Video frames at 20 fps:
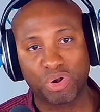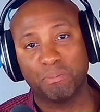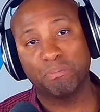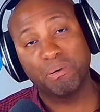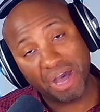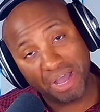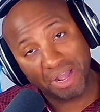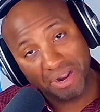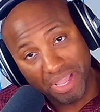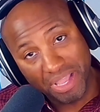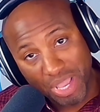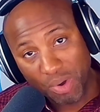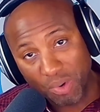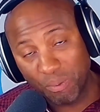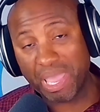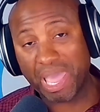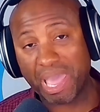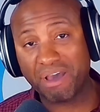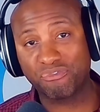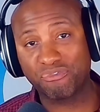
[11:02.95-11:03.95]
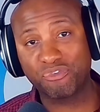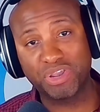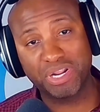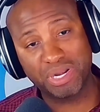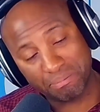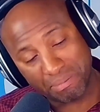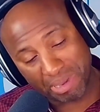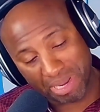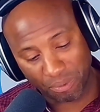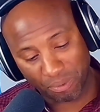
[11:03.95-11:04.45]
But we have
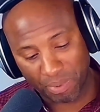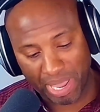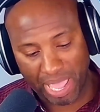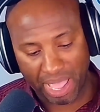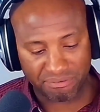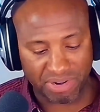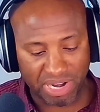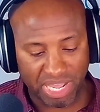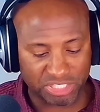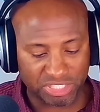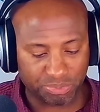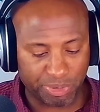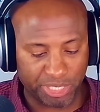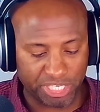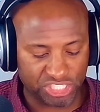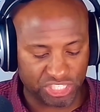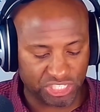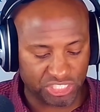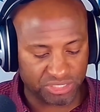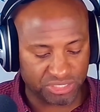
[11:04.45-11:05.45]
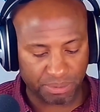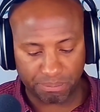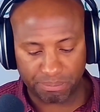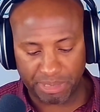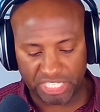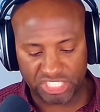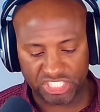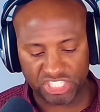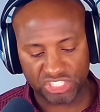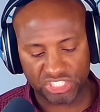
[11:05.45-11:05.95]
freedom here. We have nice
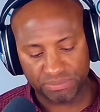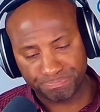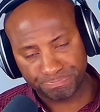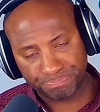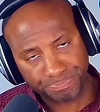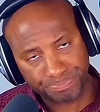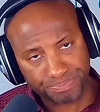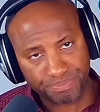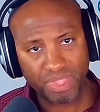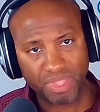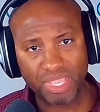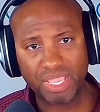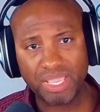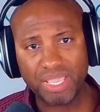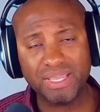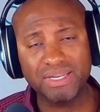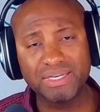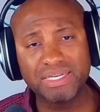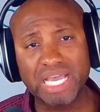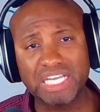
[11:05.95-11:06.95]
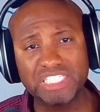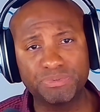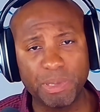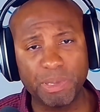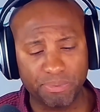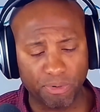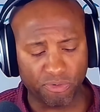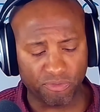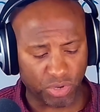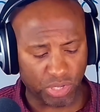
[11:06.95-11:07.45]
beaches. Nice
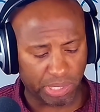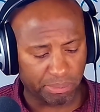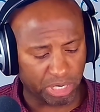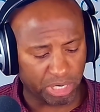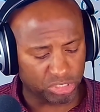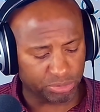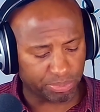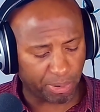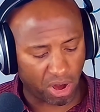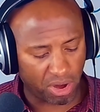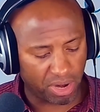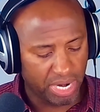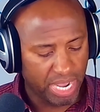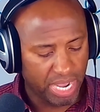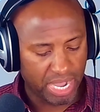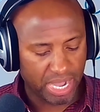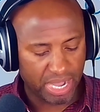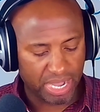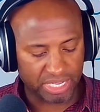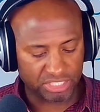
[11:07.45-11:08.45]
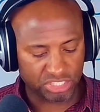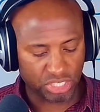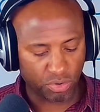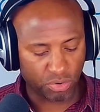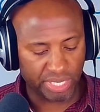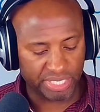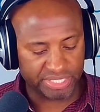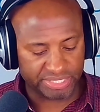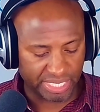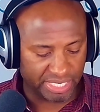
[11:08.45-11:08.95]
people for the most part. So
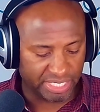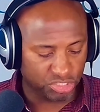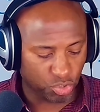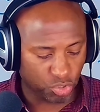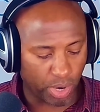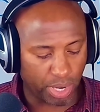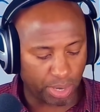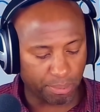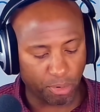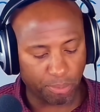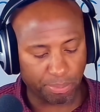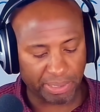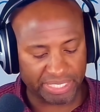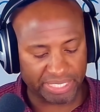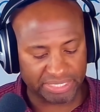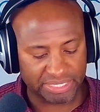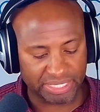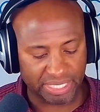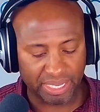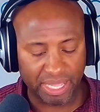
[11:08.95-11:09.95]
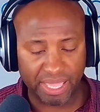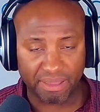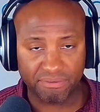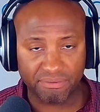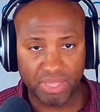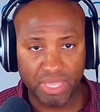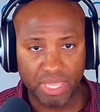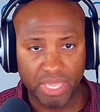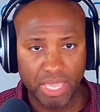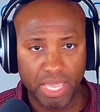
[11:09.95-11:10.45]
it's an enjoyable place to live.
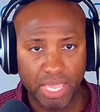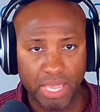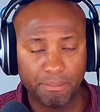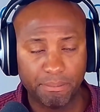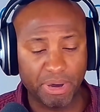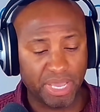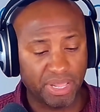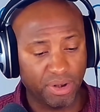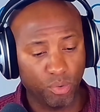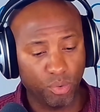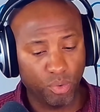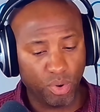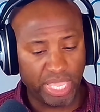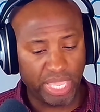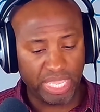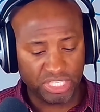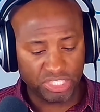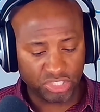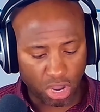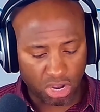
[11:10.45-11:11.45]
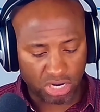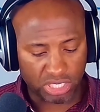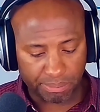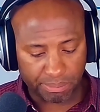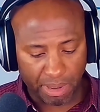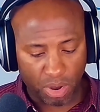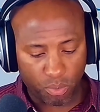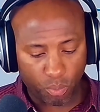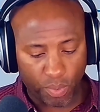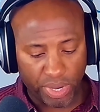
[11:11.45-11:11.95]
But he talked
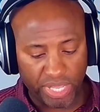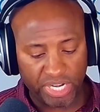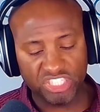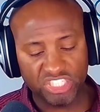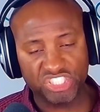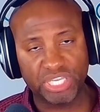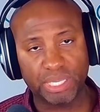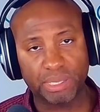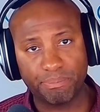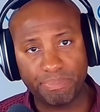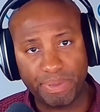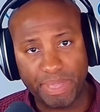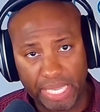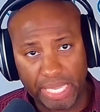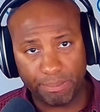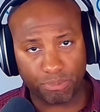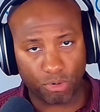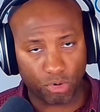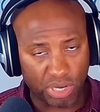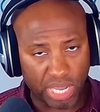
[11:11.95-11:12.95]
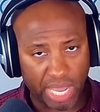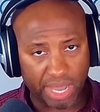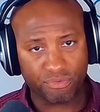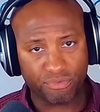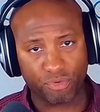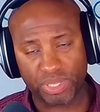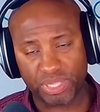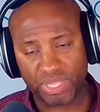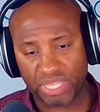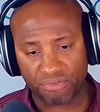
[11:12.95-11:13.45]
about witnessing people
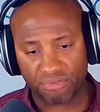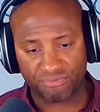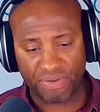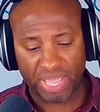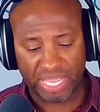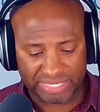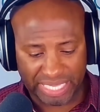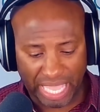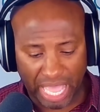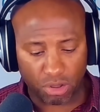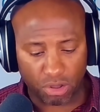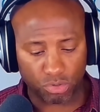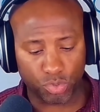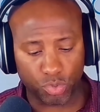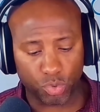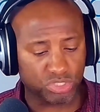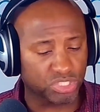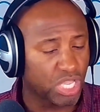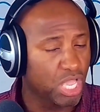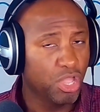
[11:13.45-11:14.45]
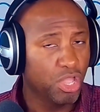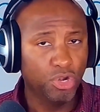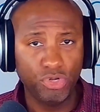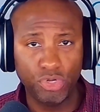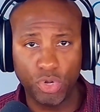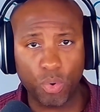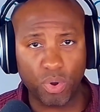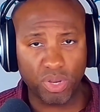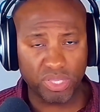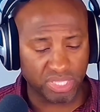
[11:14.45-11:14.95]
covering their face outdoors,
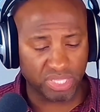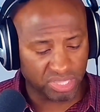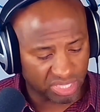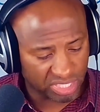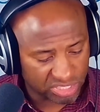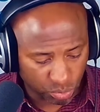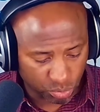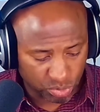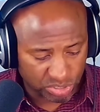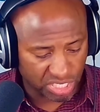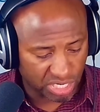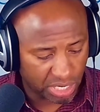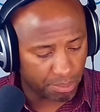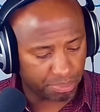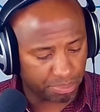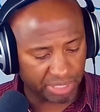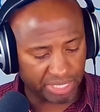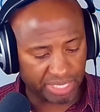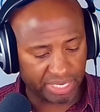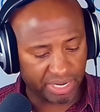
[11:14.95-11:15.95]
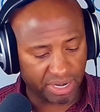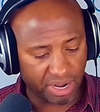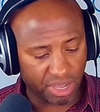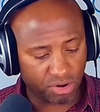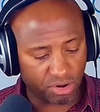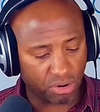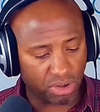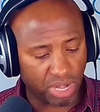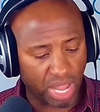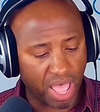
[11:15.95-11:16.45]
knowing that this was a complete and
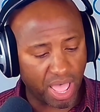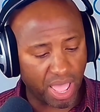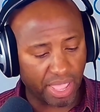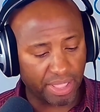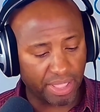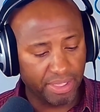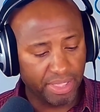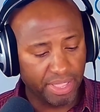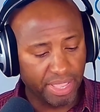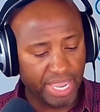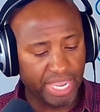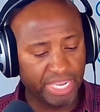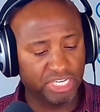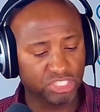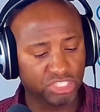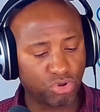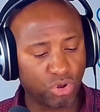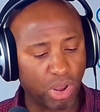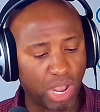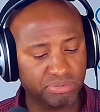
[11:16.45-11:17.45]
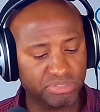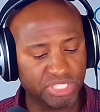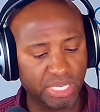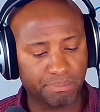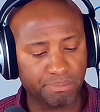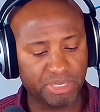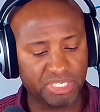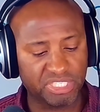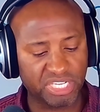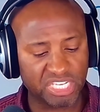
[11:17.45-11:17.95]
utter lie. He described seeing
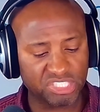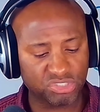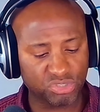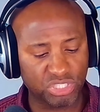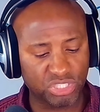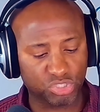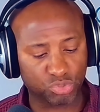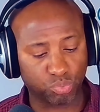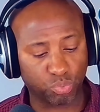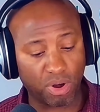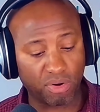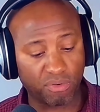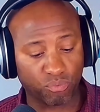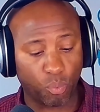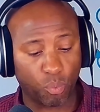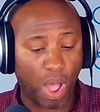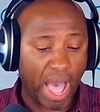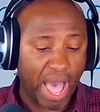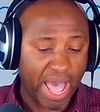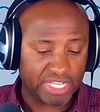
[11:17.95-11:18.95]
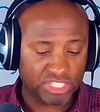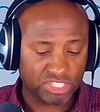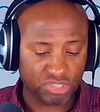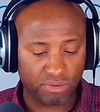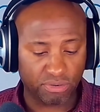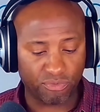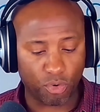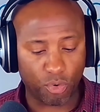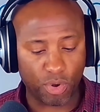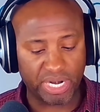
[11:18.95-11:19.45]
pedestrians swerve wide to
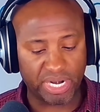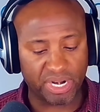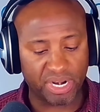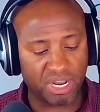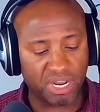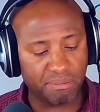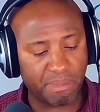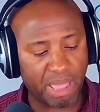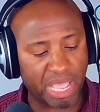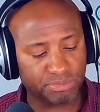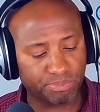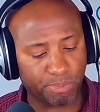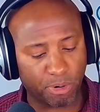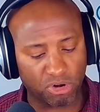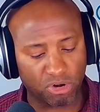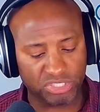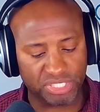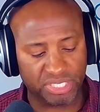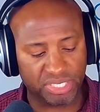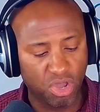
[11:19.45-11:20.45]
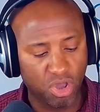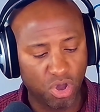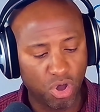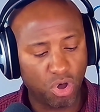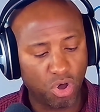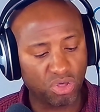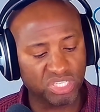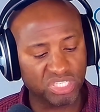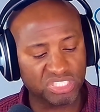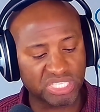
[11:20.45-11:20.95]
avoid an unmasked person
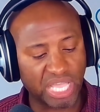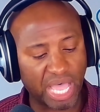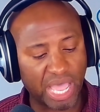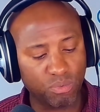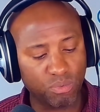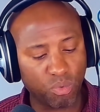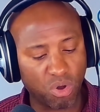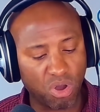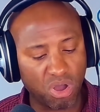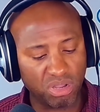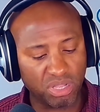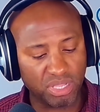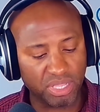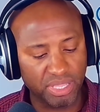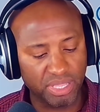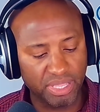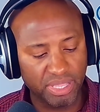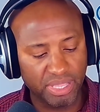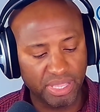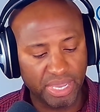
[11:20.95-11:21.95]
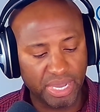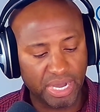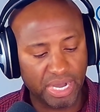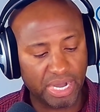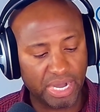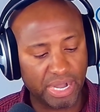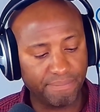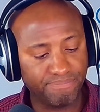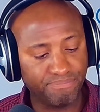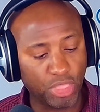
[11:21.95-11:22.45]
on the sidewalk.
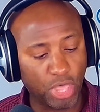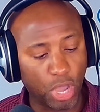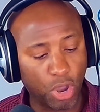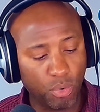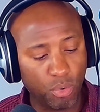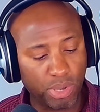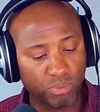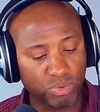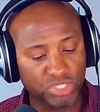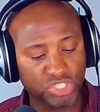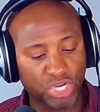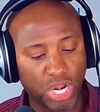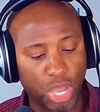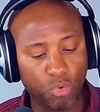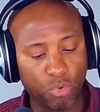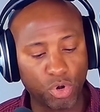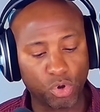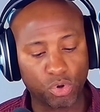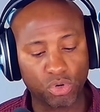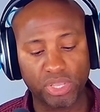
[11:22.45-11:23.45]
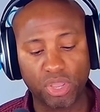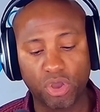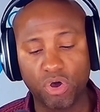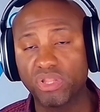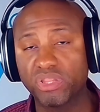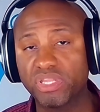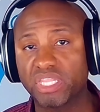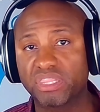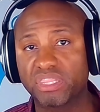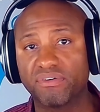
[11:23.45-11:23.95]
Though it was known early on
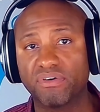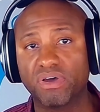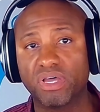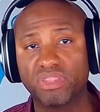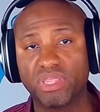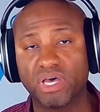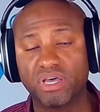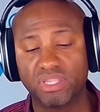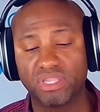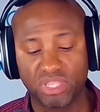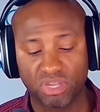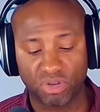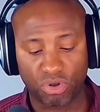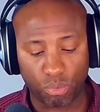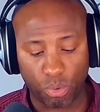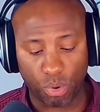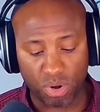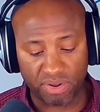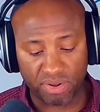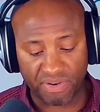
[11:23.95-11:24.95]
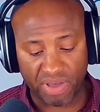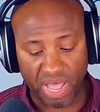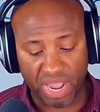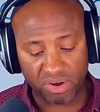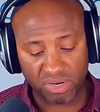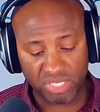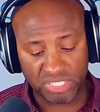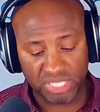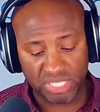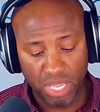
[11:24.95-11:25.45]
that the
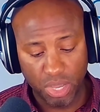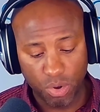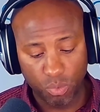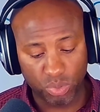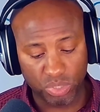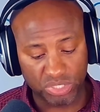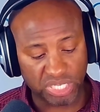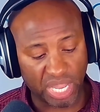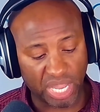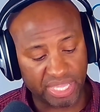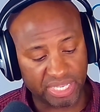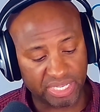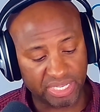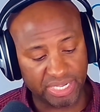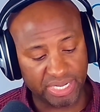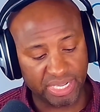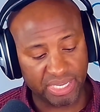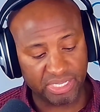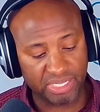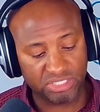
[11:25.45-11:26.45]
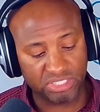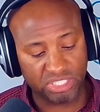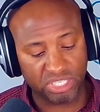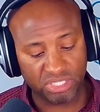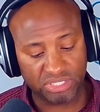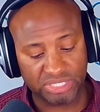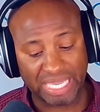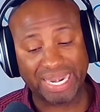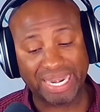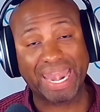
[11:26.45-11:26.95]
coronavirus was likely to
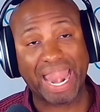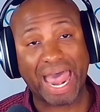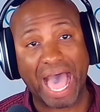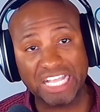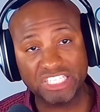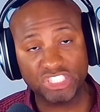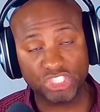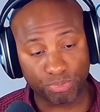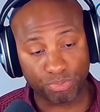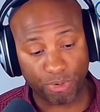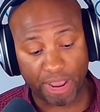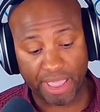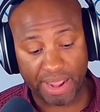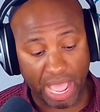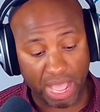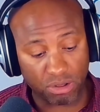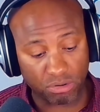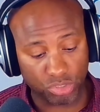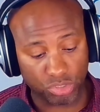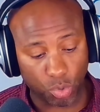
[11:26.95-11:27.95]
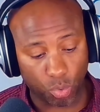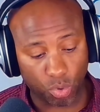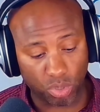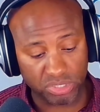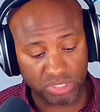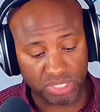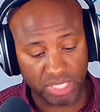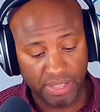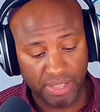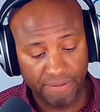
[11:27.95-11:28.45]
not spread
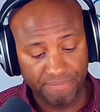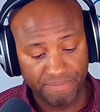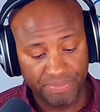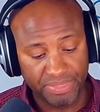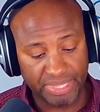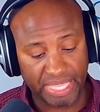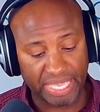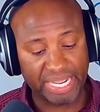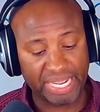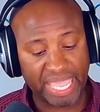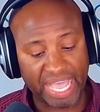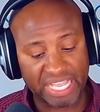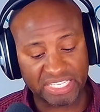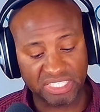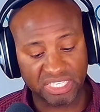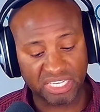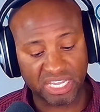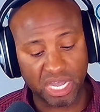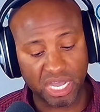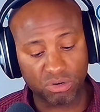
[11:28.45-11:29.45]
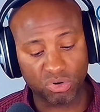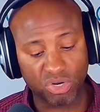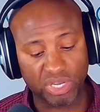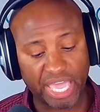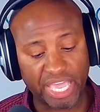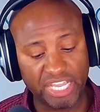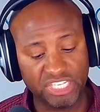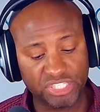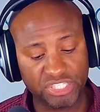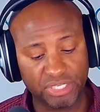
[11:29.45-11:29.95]
outdoors. Then he asked the
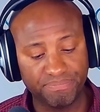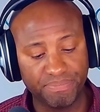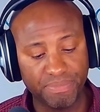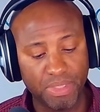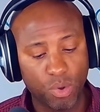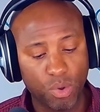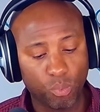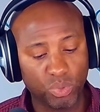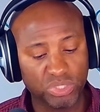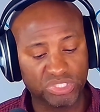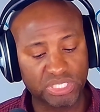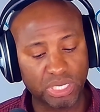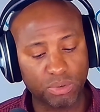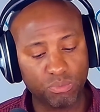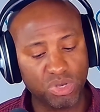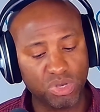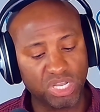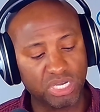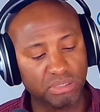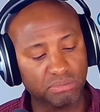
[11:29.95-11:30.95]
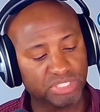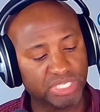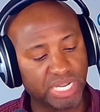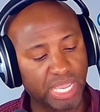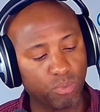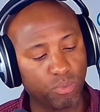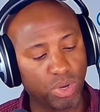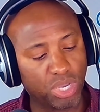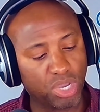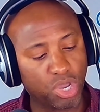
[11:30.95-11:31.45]
congregation, when someone comes
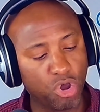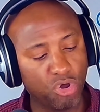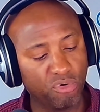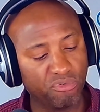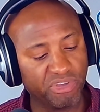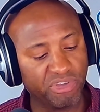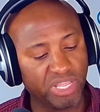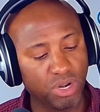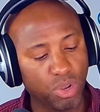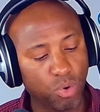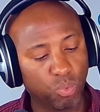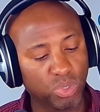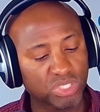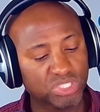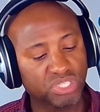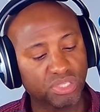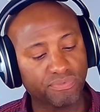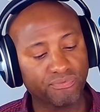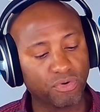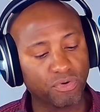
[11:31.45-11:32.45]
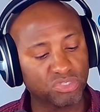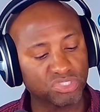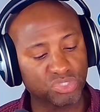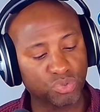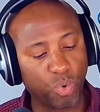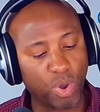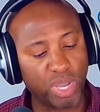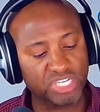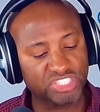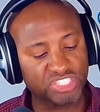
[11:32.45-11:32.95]
down with COVID, what's the first
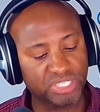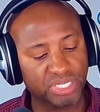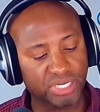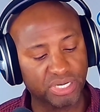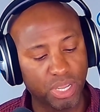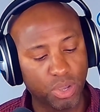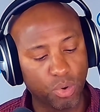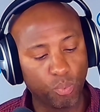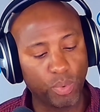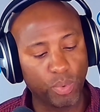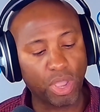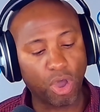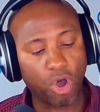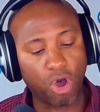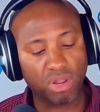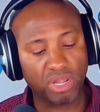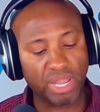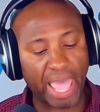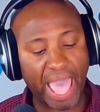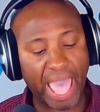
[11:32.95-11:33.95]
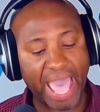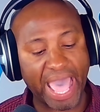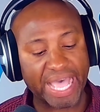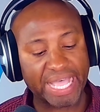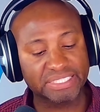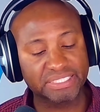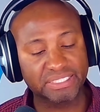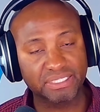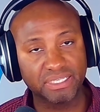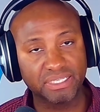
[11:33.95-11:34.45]
question we all
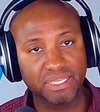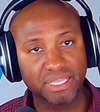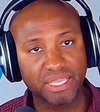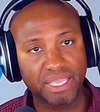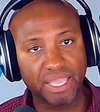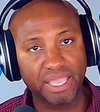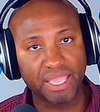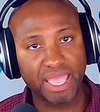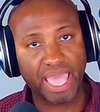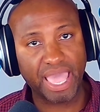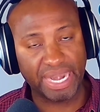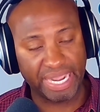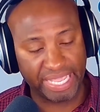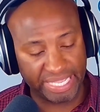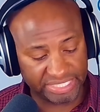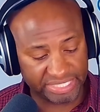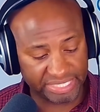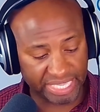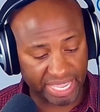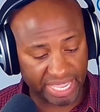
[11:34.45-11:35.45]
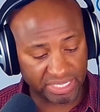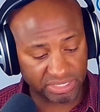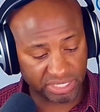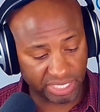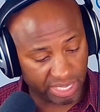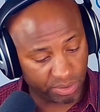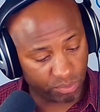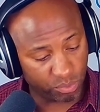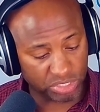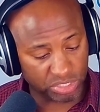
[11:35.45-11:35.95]
ask? And he says,
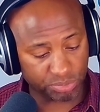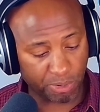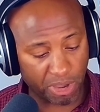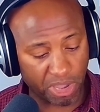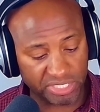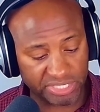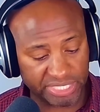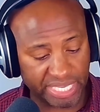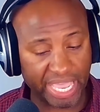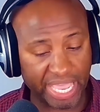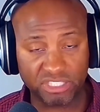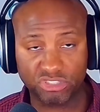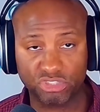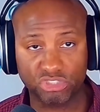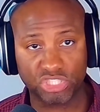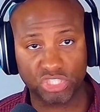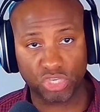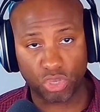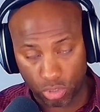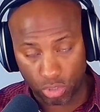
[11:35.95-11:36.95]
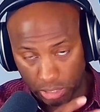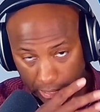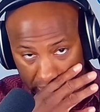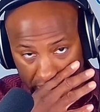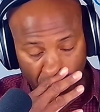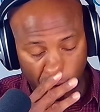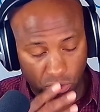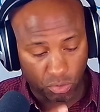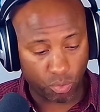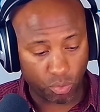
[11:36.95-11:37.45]
he responds, he answers his
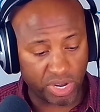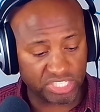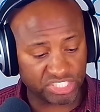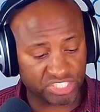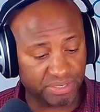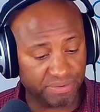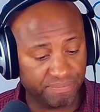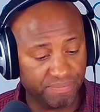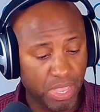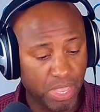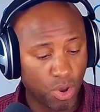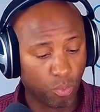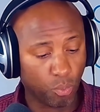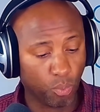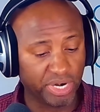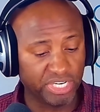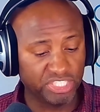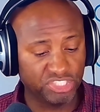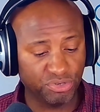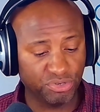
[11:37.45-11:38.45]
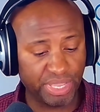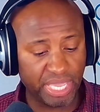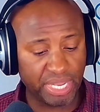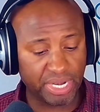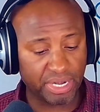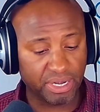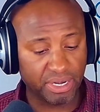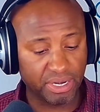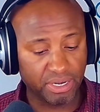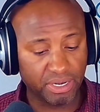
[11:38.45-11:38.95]
own question. Where did you get
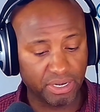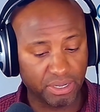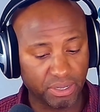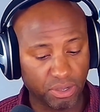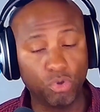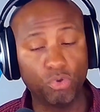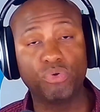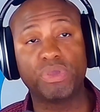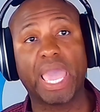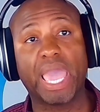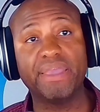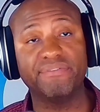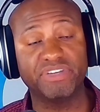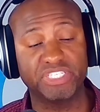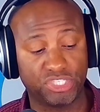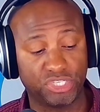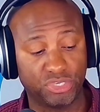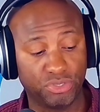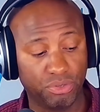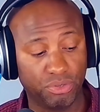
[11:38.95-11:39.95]
it? Who gave it to you?